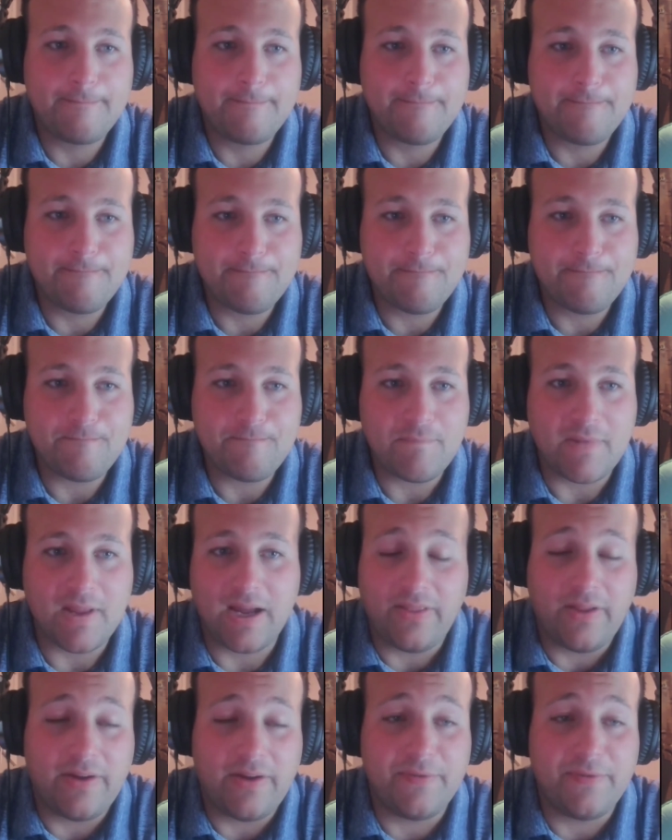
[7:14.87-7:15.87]
range.
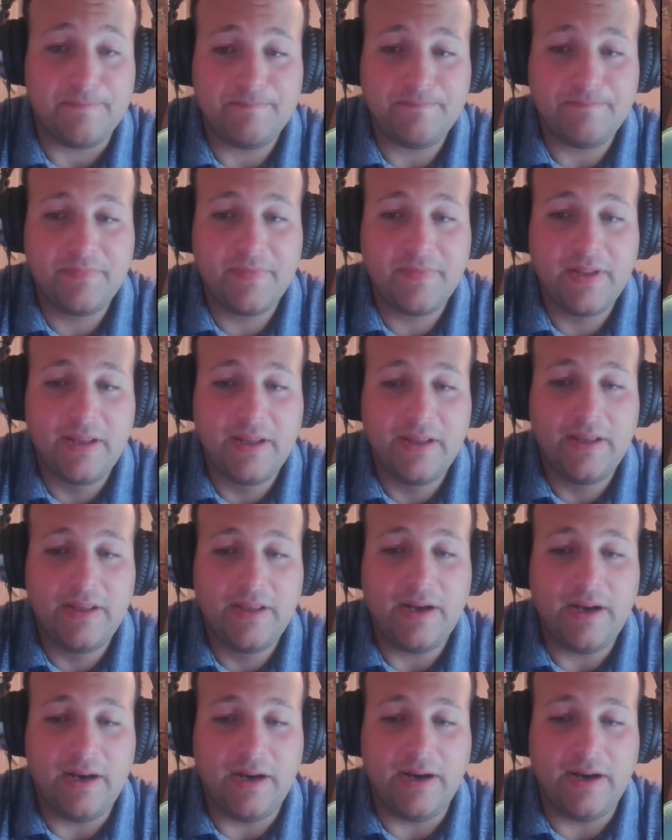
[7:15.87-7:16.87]
I love him.
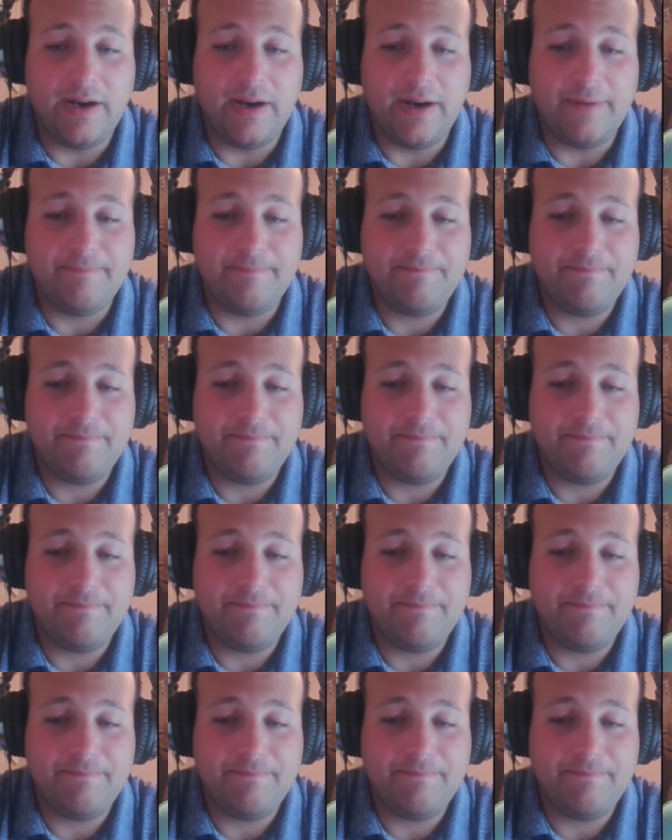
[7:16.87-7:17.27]
Um,